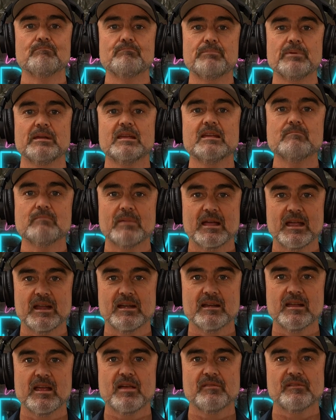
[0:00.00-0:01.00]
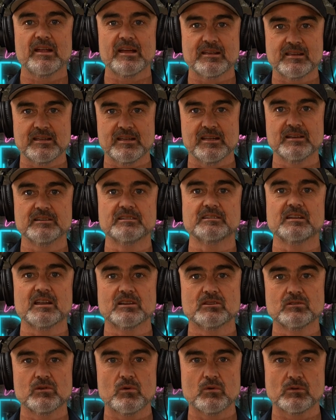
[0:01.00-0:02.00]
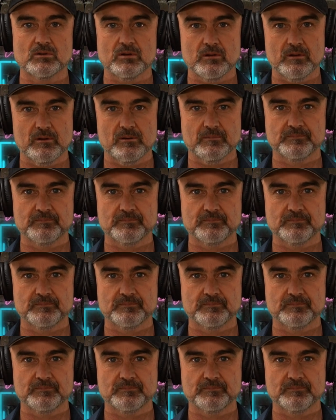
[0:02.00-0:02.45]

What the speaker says: be men that our kids can talk to.